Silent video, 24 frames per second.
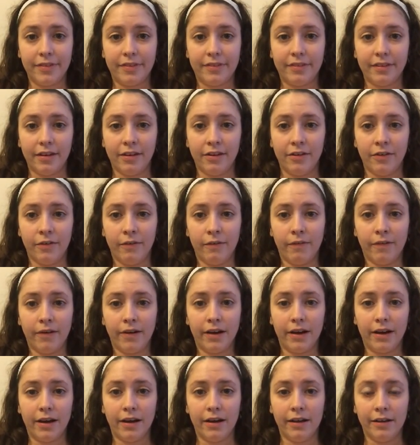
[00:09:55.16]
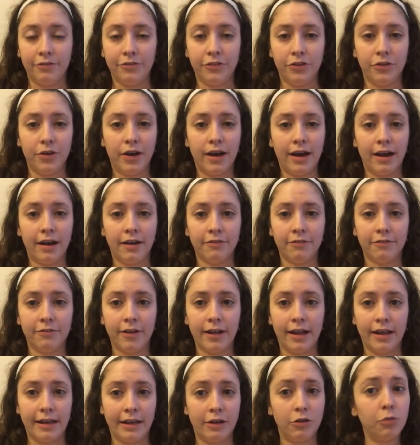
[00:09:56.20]
So If you have
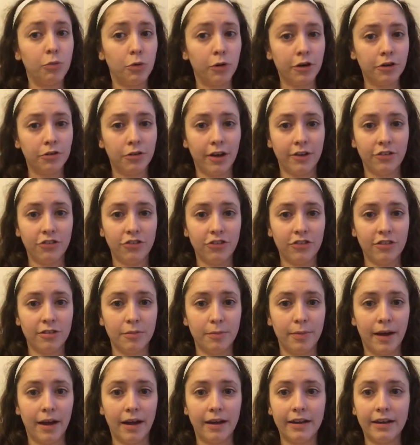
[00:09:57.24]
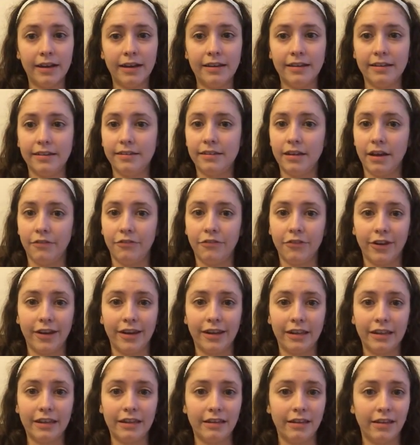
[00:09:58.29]
any more questions about it,
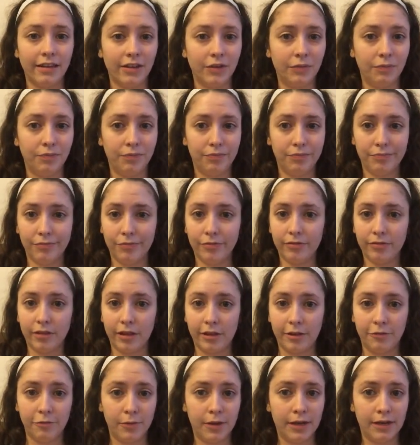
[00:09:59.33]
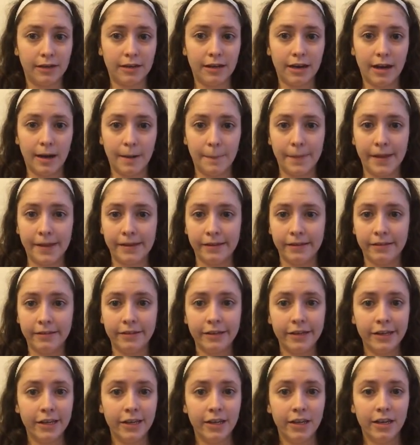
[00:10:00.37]
definitely leave me a
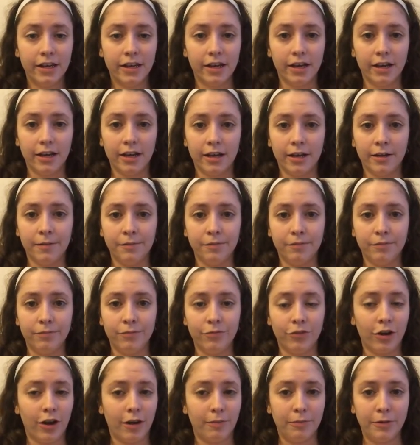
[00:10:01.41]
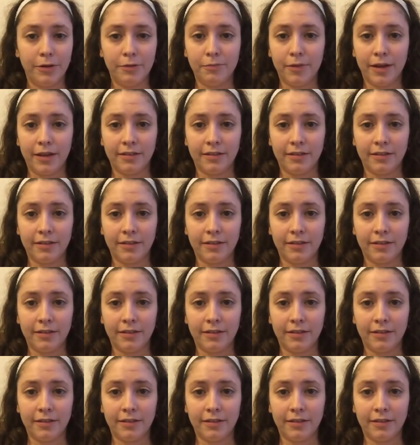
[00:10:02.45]
comment, drop me a